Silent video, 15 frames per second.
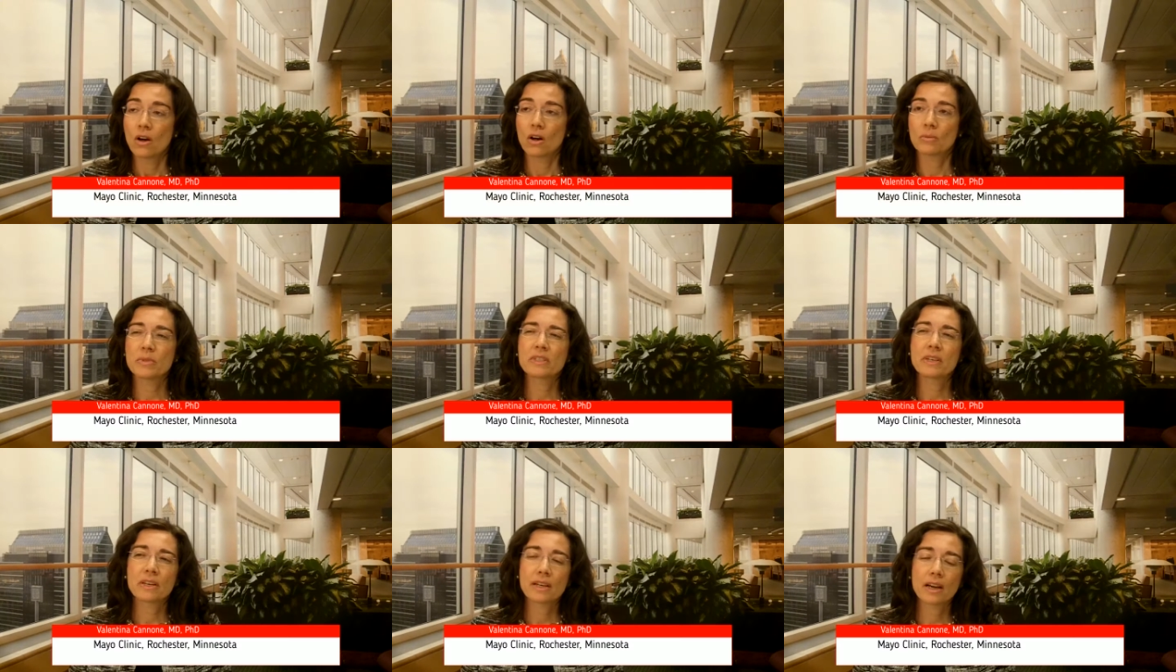
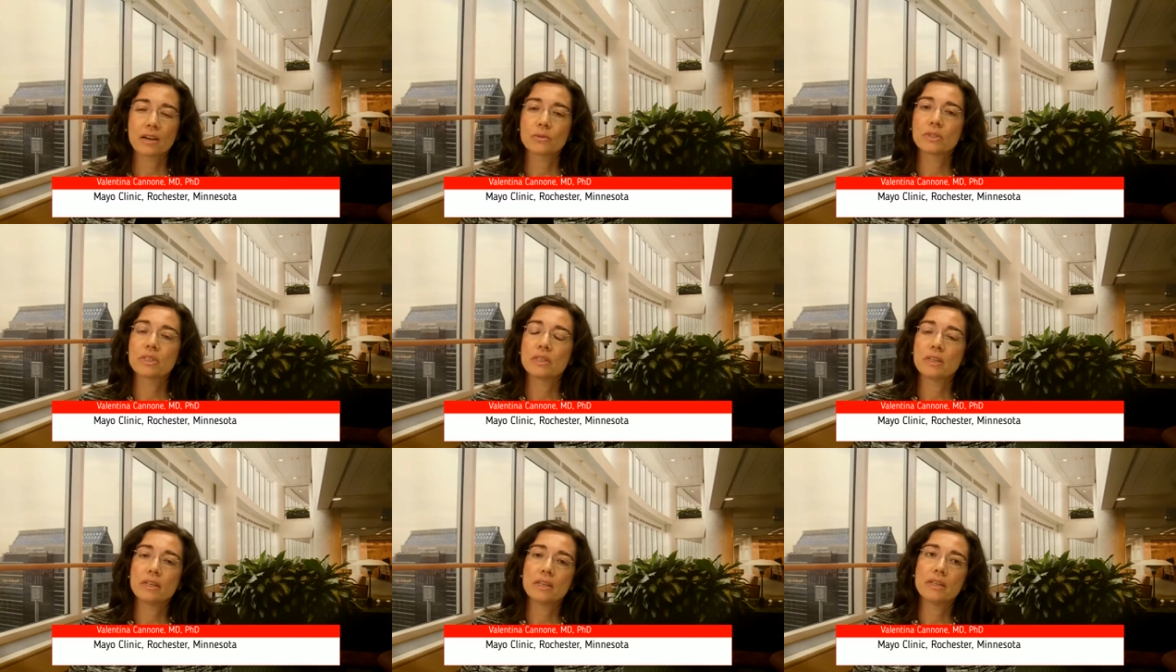Olmsted
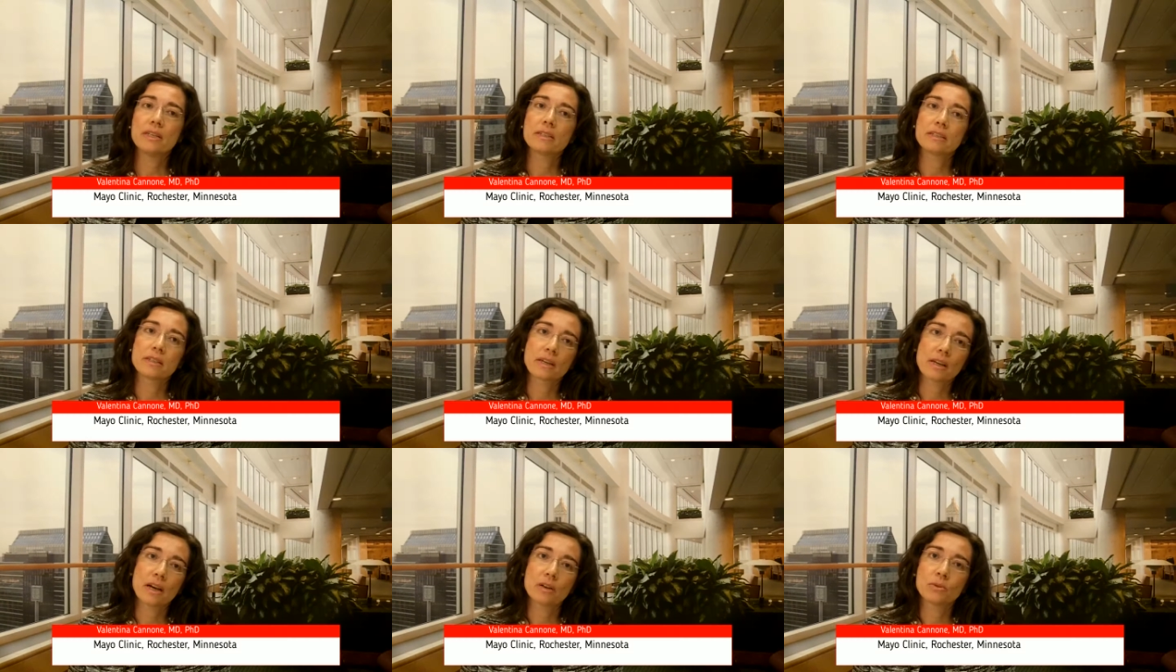County is
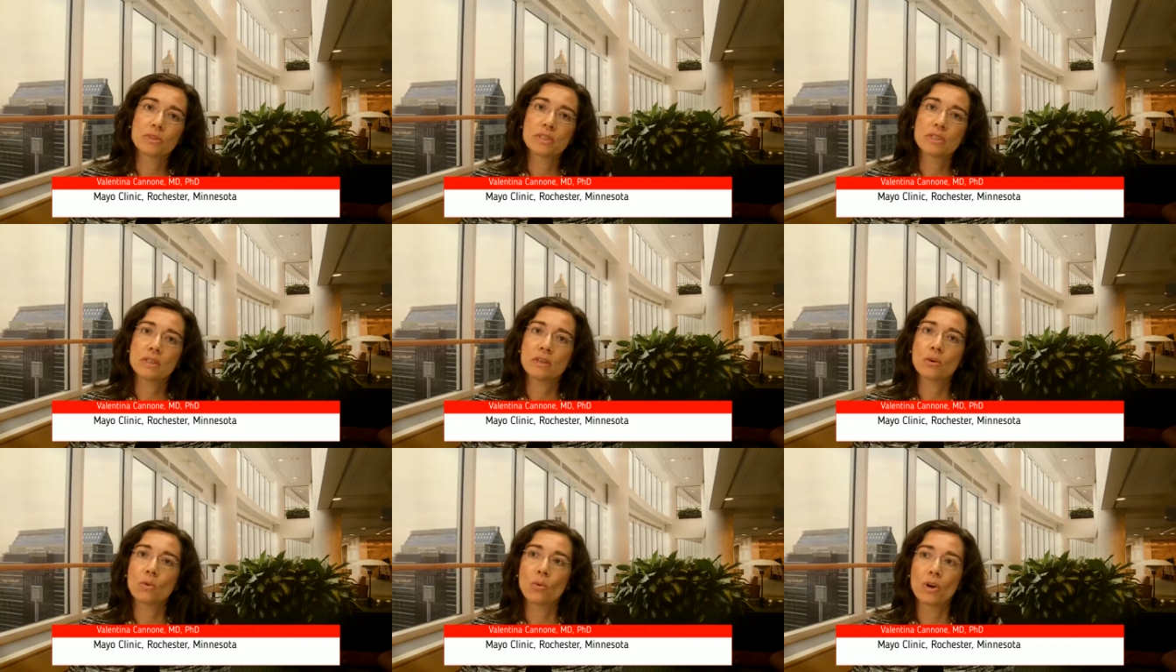the
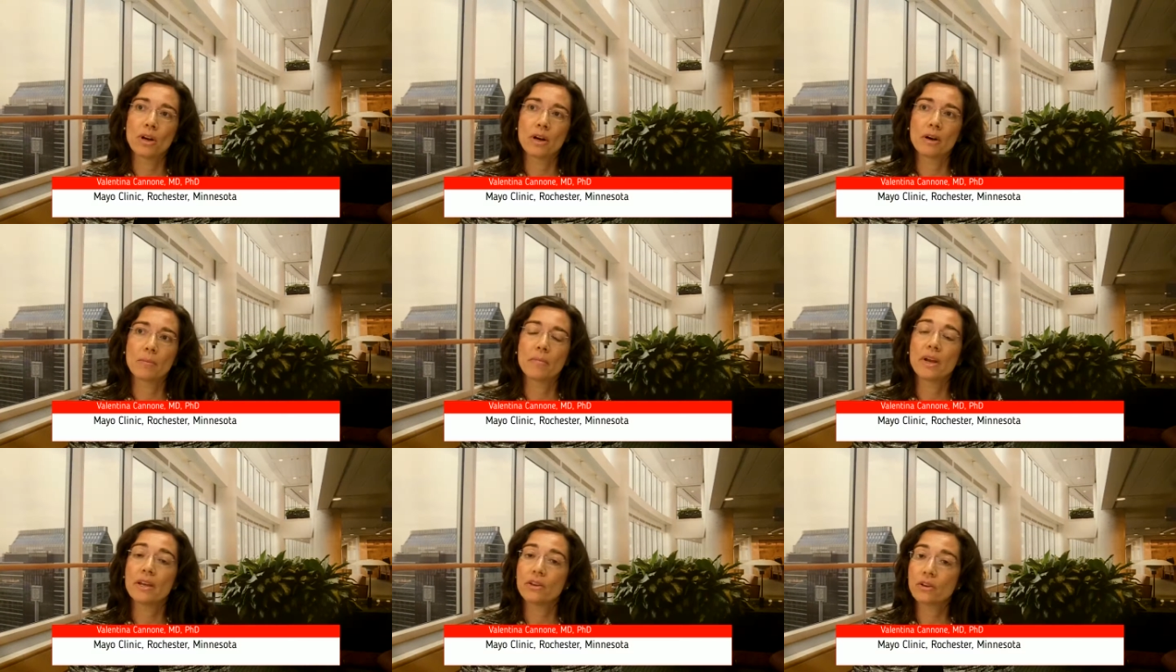county where
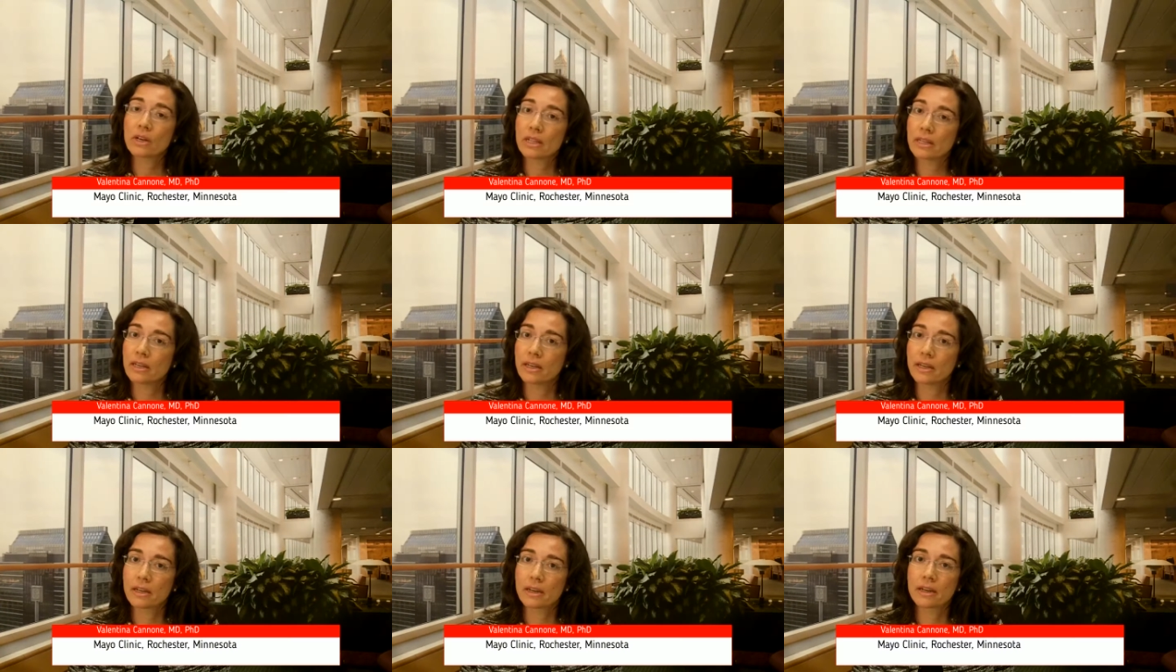Mayo
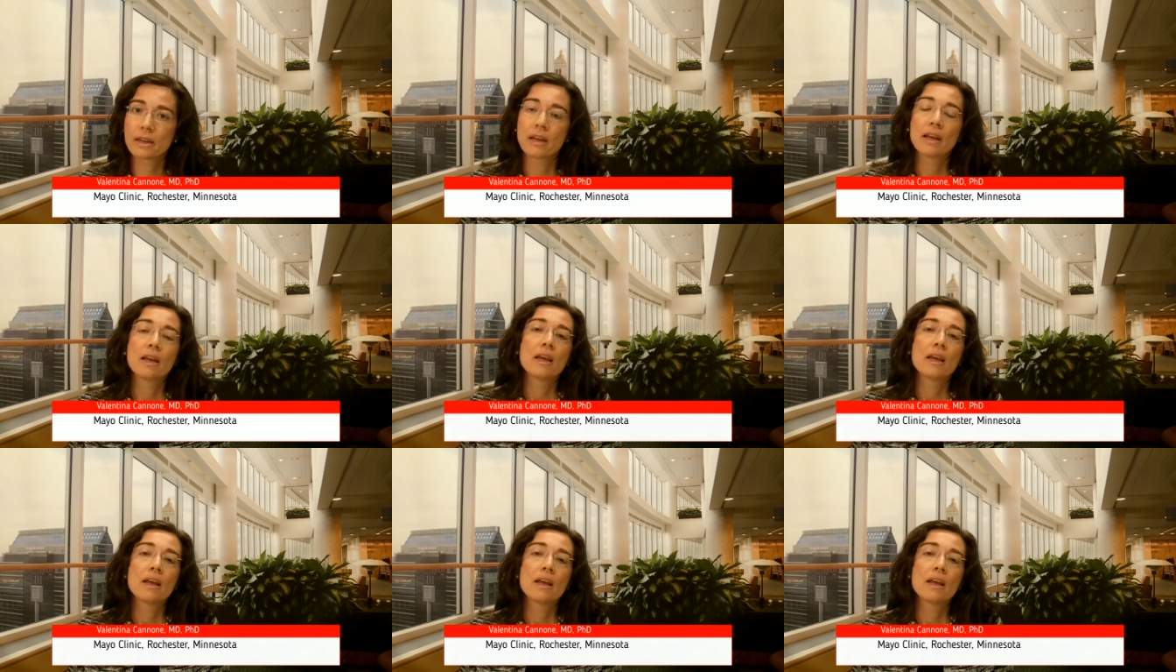Clinic